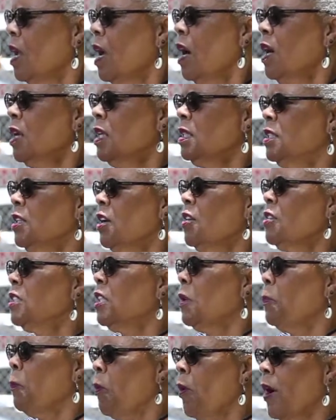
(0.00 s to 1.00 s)
Is there
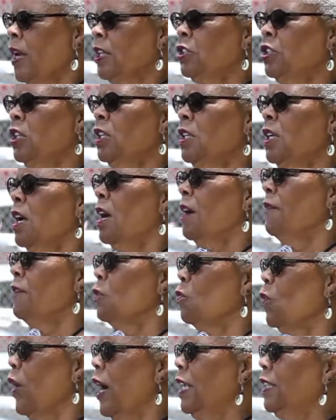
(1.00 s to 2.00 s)
suppression of the
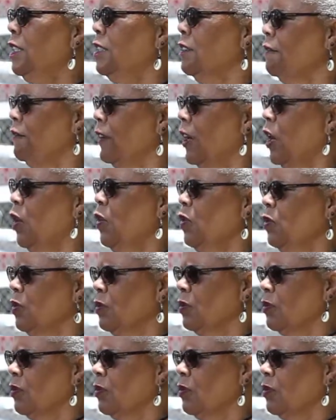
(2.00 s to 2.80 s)
right to vote?